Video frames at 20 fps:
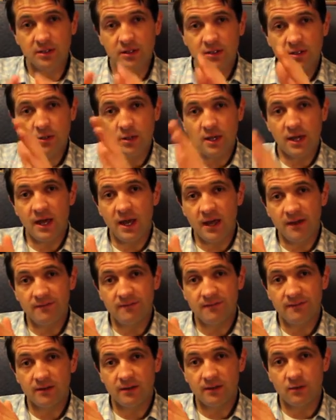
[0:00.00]
you
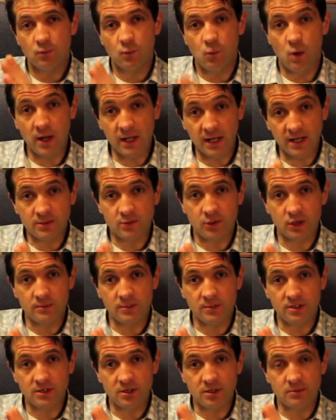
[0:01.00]
have one X
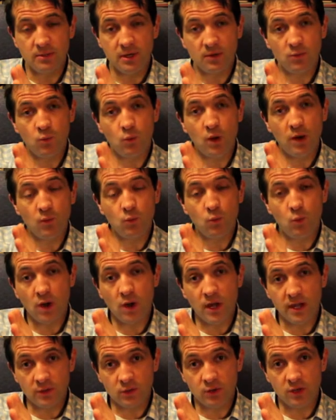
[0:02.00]
chromosome and one
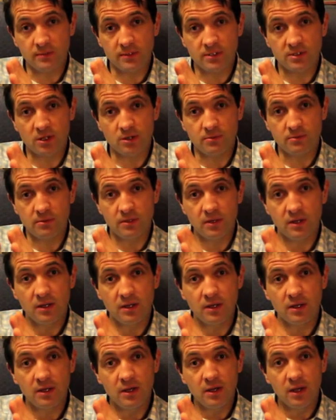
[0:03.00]
Y chromosome,
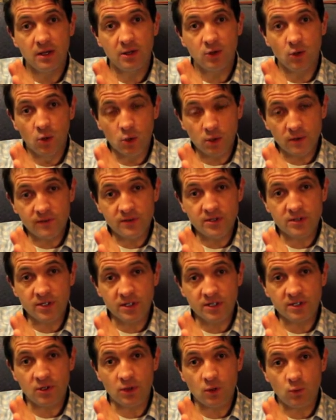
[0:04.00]
and all of the
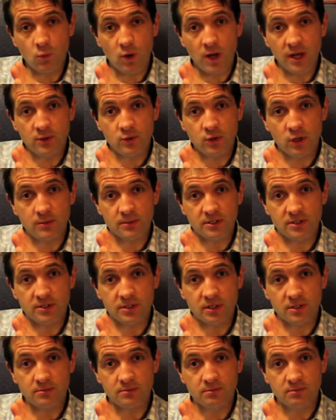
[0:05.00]
genes on the Y
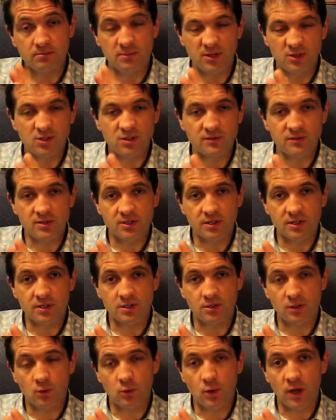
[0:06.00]
chromosome, most of the genes
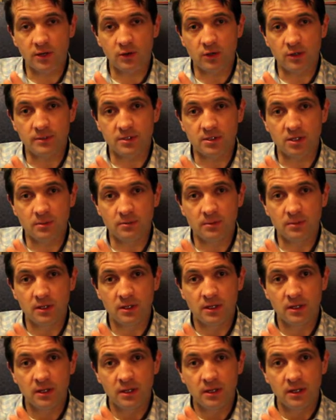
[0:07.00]
on the Y chromosome,
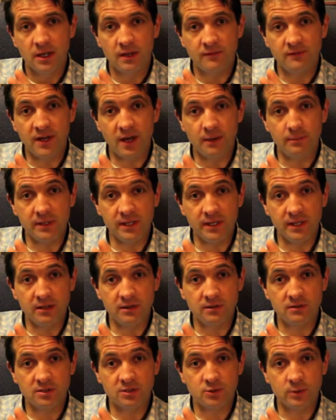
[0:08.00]
have now
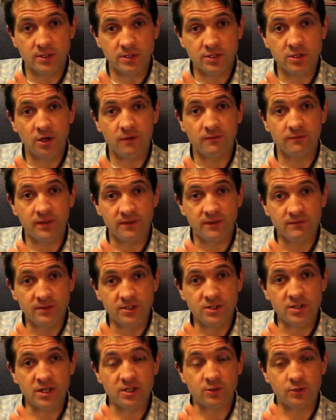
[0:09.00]
been switched off, they've
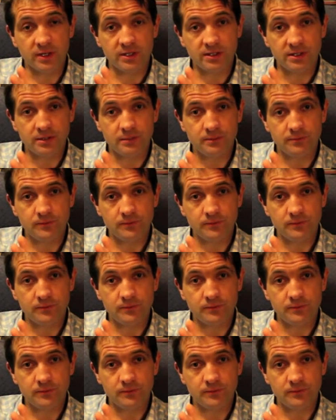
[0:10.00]
degenerated.